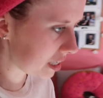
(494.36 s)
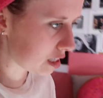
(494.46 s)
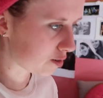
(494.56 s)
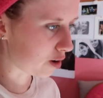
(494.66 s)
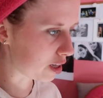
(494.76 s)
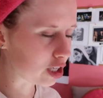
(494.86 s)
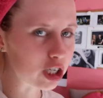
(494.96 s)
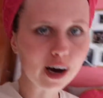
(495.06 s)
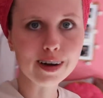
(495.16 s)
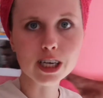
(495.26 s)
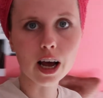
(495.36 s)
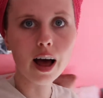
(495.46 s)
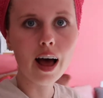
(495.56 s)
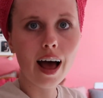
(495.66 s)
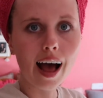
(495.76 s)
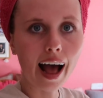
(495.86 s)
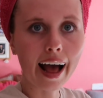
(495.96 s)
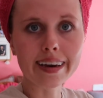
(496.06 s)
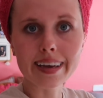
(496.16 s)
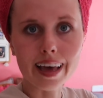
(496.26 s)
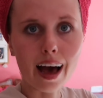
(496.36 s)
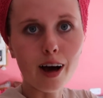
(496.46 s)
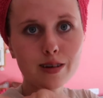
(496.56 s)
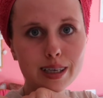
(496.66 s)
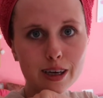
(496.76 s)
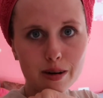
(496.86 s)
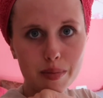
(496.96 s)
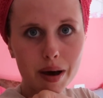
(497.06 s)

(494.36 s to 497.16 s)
I need to find the charger. And yeah, I'll see you in a